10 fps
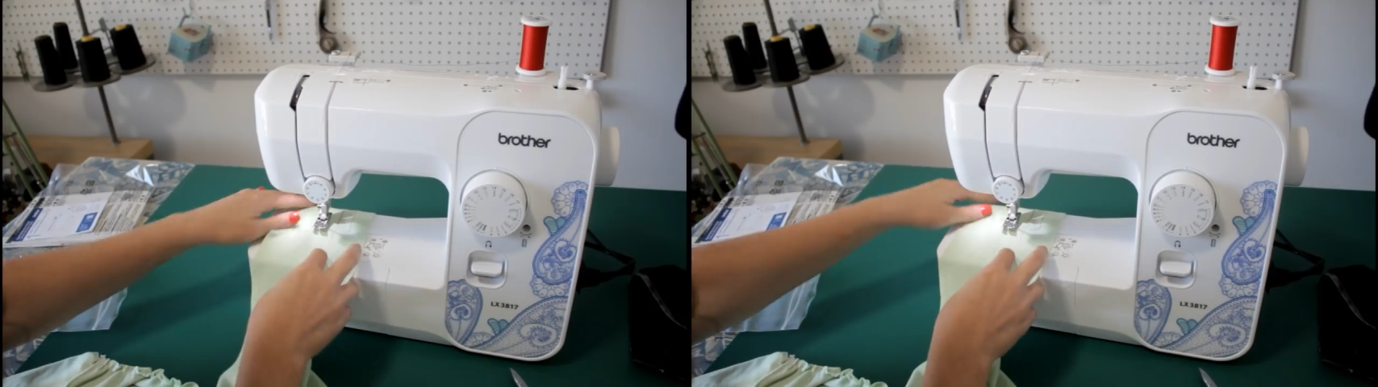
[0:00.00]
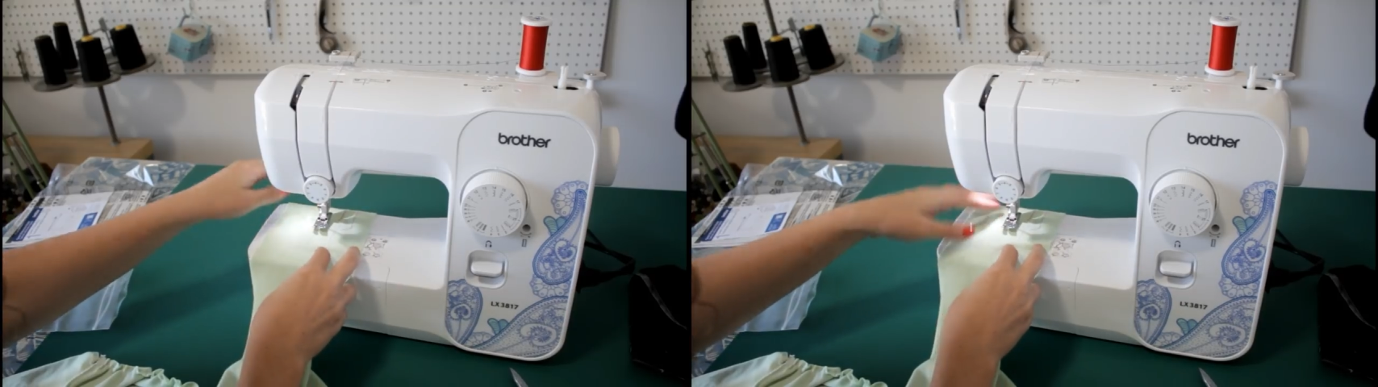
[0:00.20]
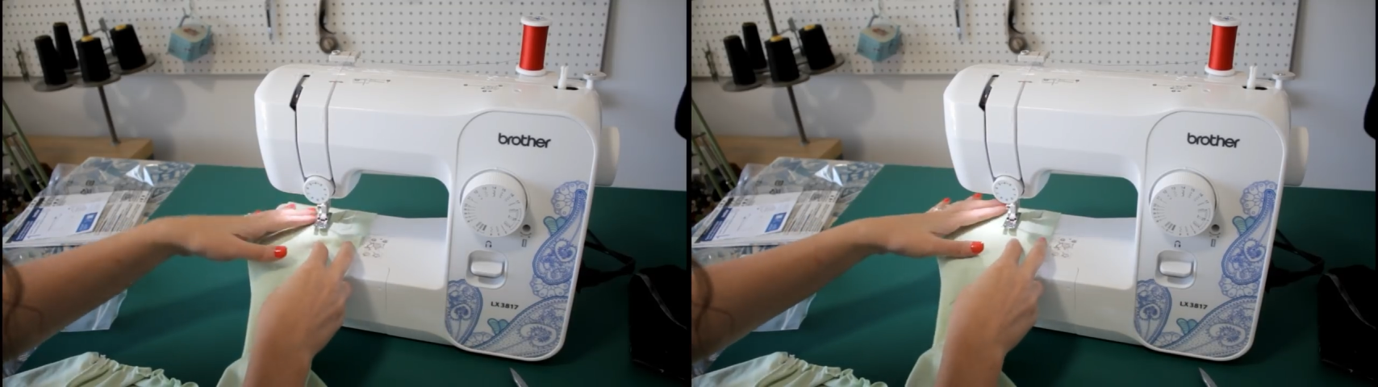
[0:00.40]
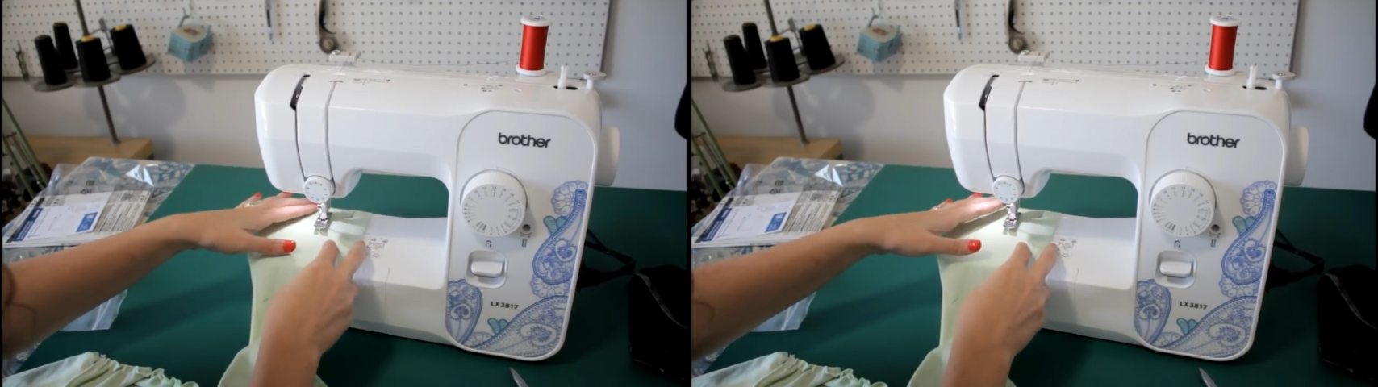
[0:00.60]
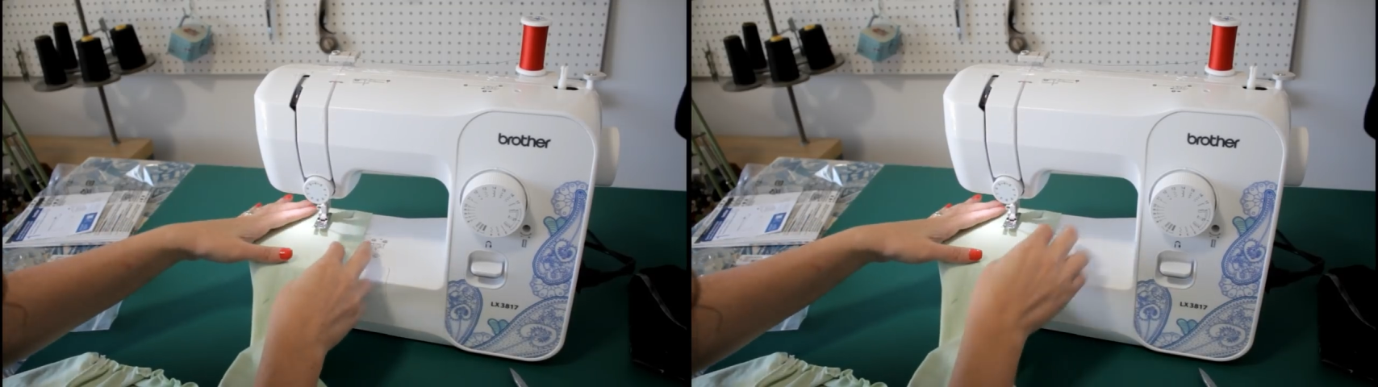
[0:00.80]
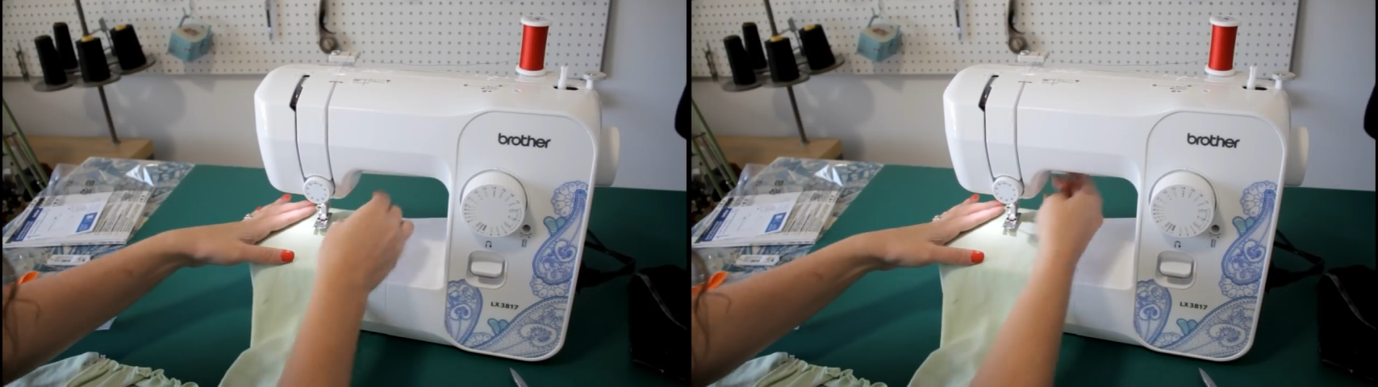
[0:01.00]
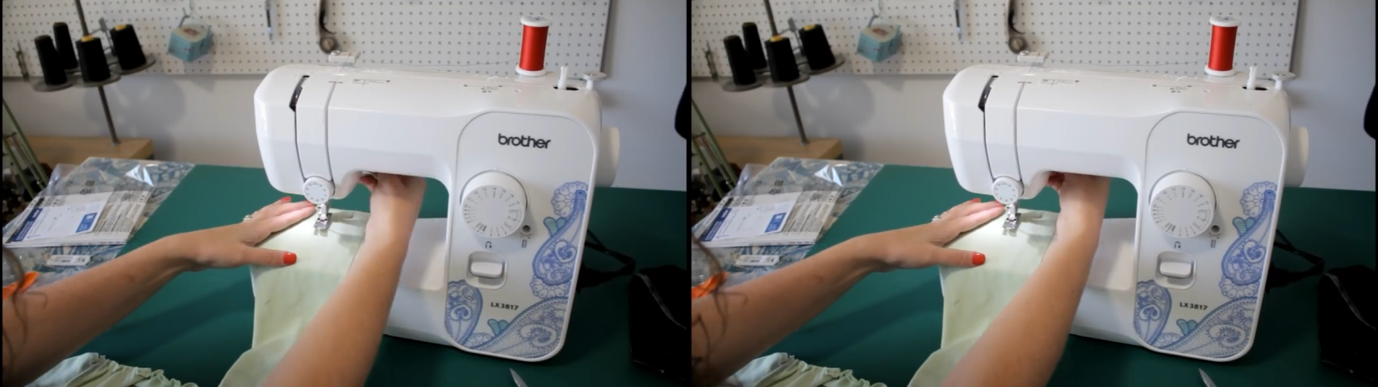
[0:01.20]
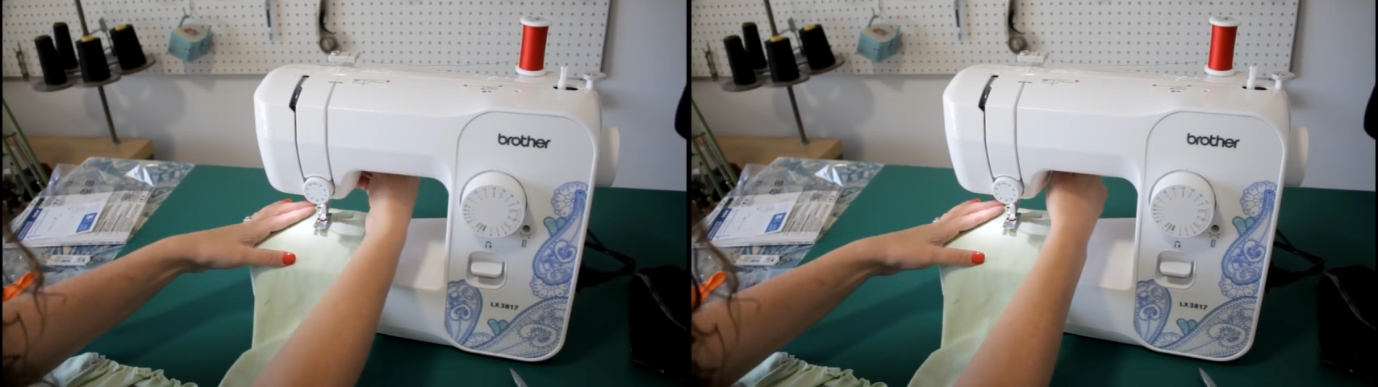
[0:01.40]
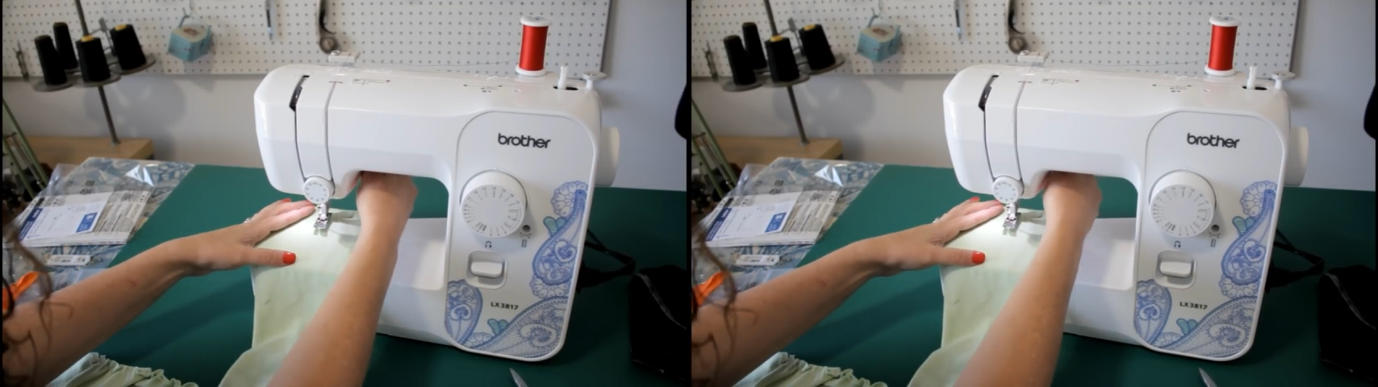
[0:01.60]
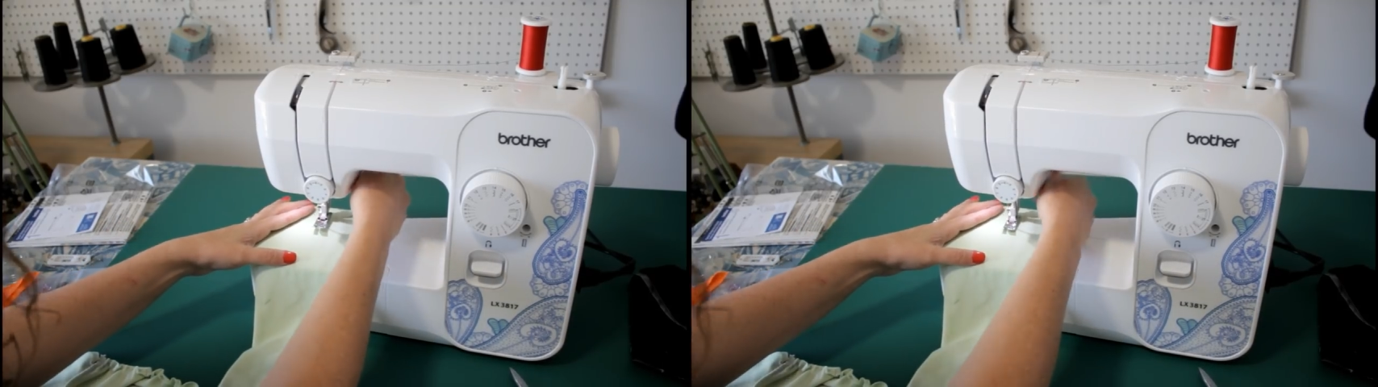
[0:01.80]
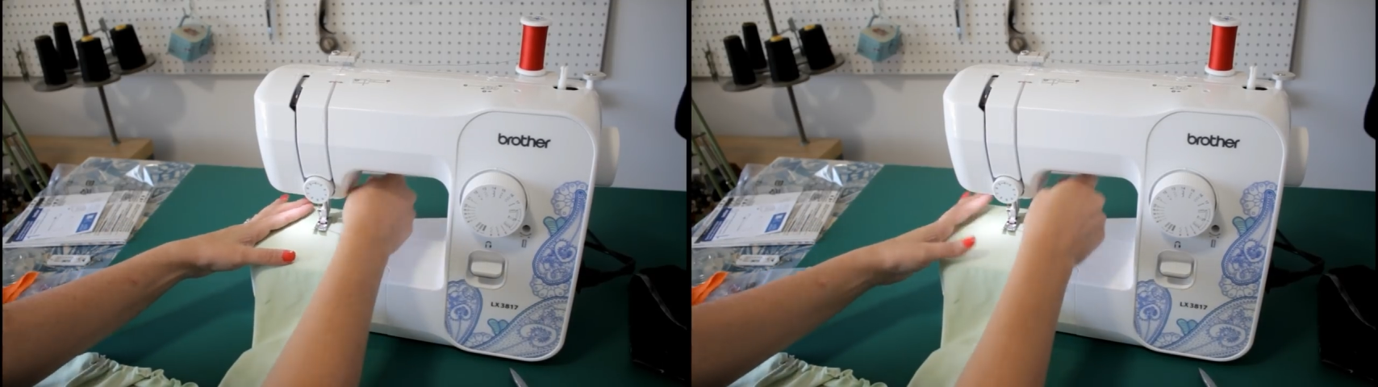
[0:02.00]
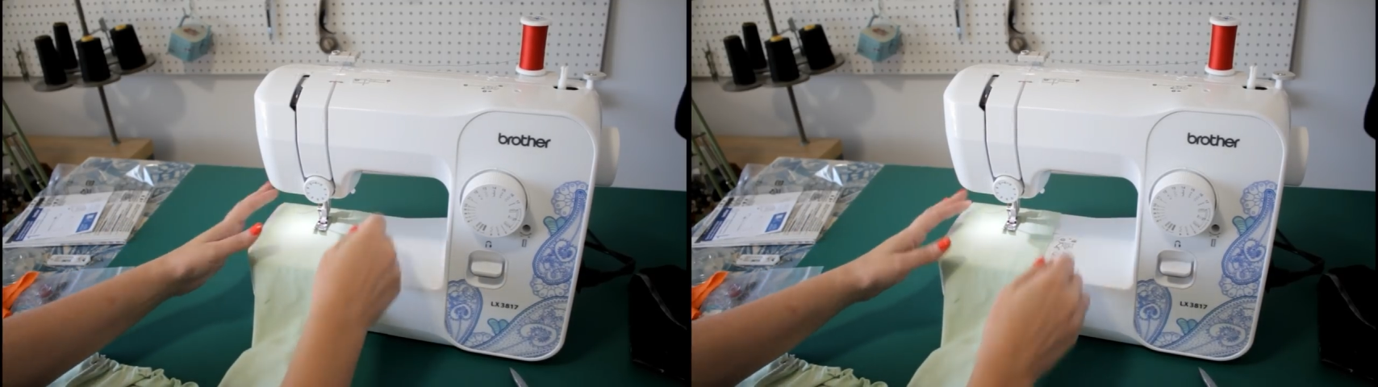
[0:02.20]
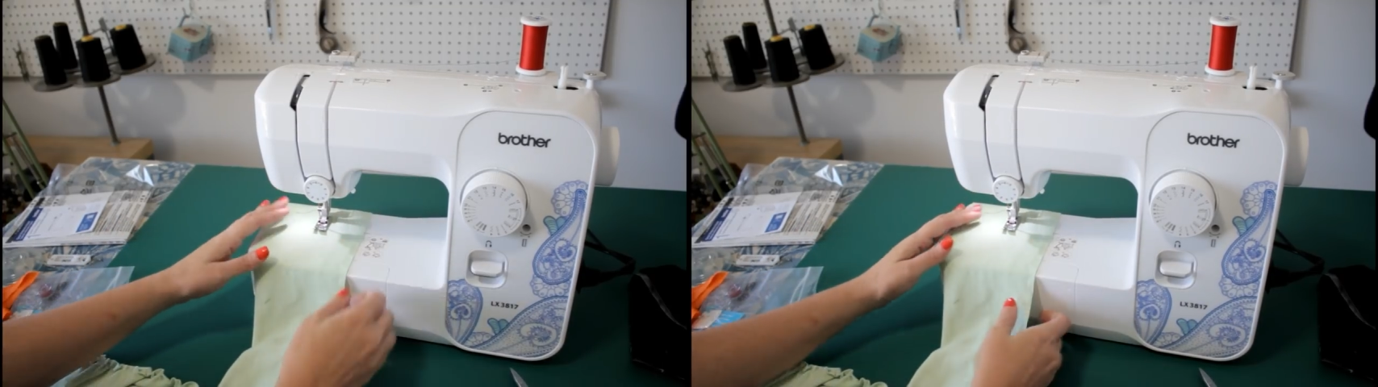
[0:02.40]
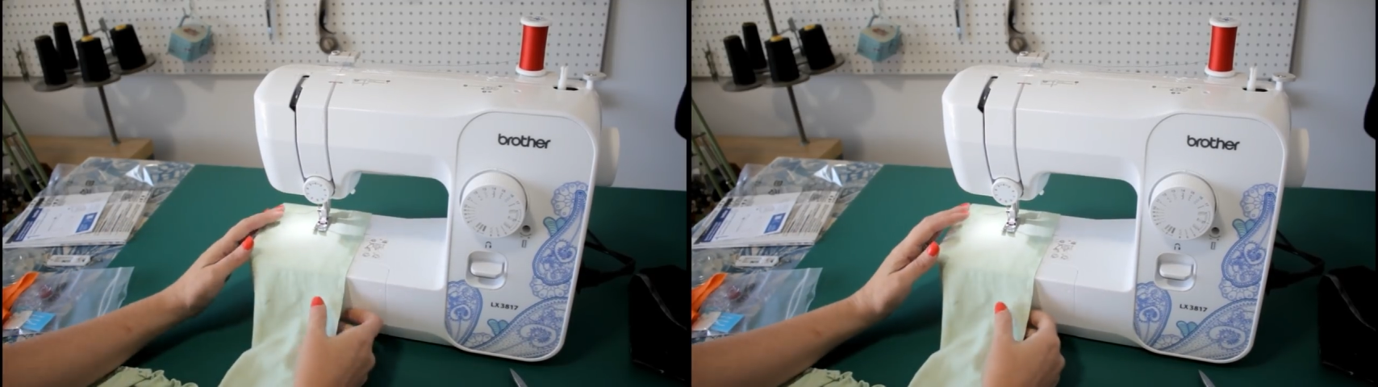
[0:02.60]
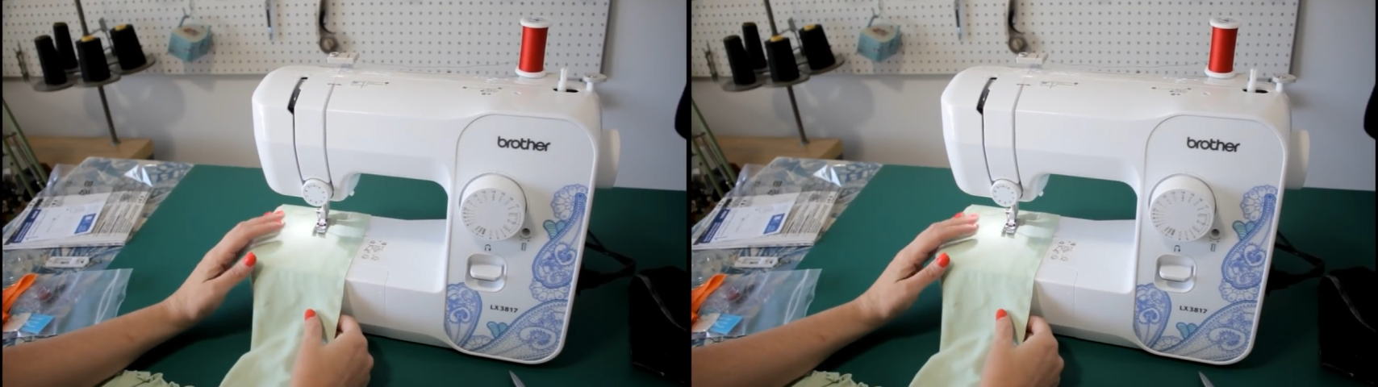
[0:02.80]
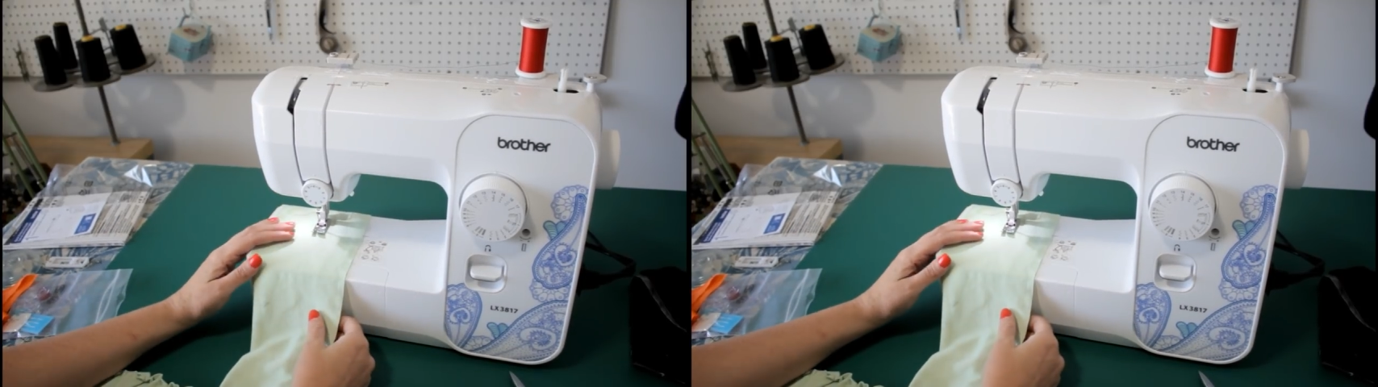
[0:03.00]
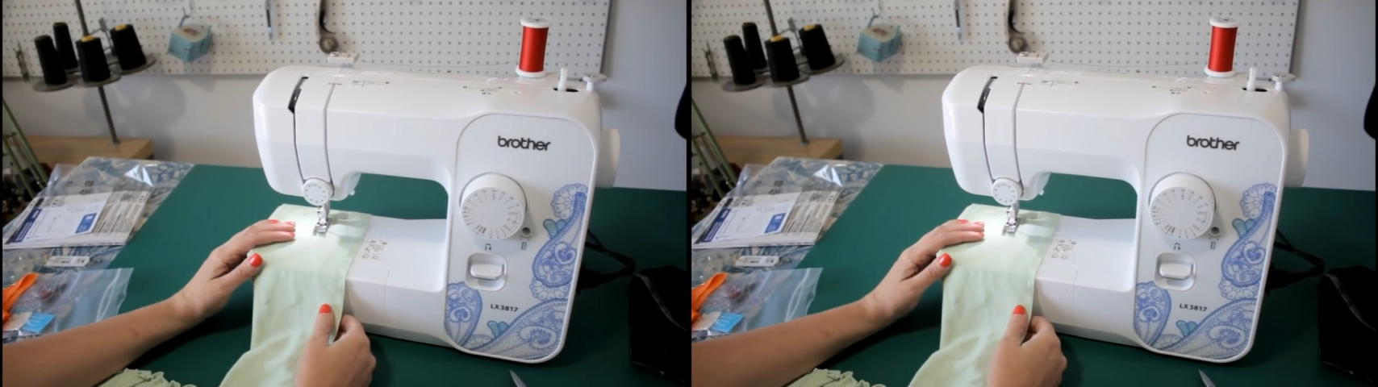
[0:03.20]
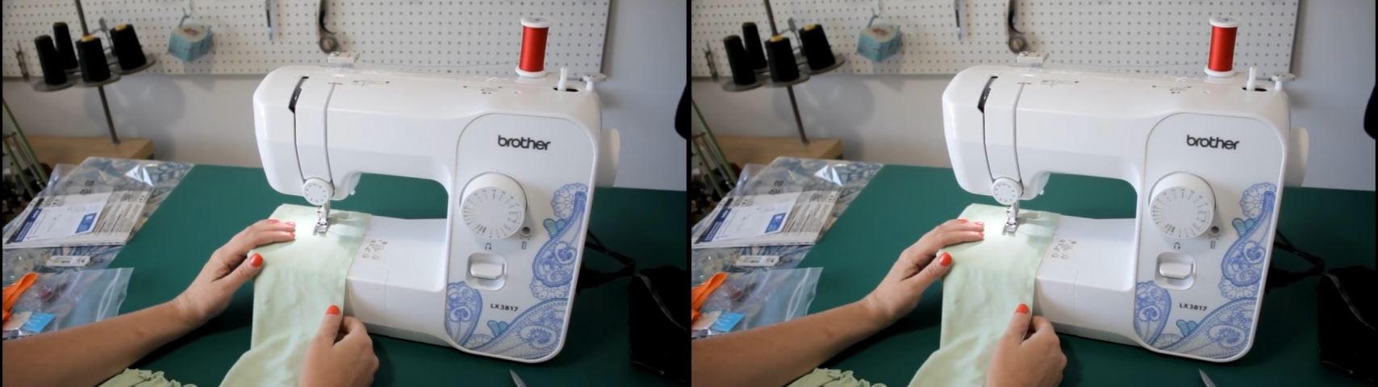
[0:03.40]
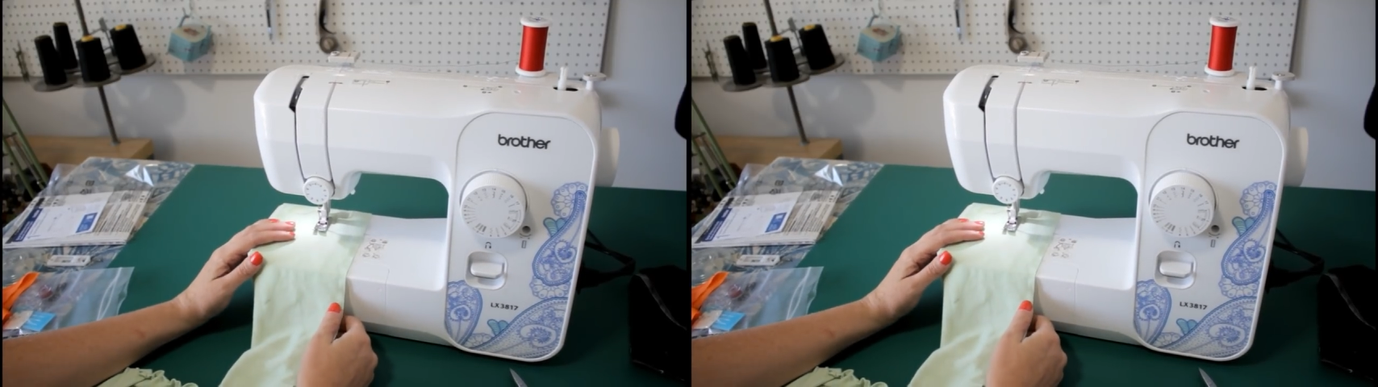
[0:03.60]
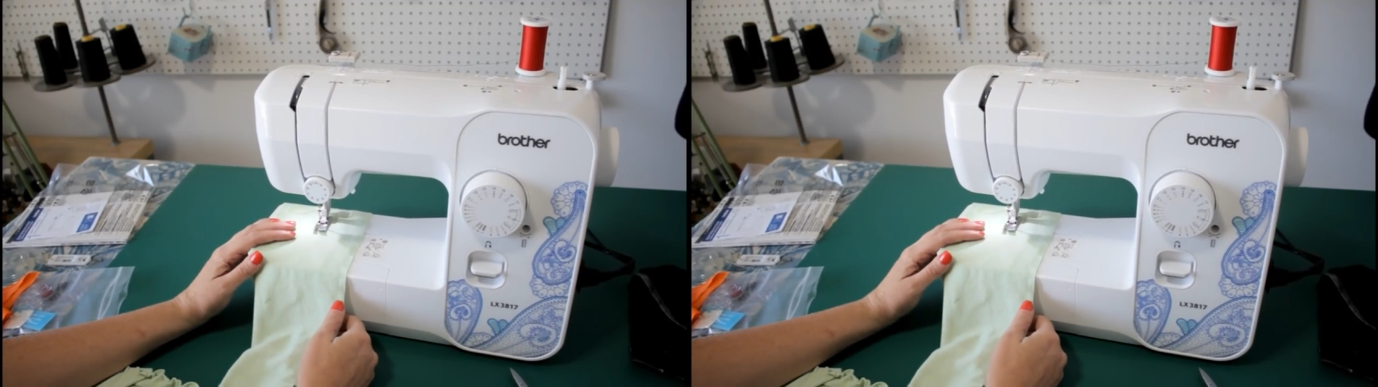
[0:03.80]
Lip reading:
[unreadable: no face in view]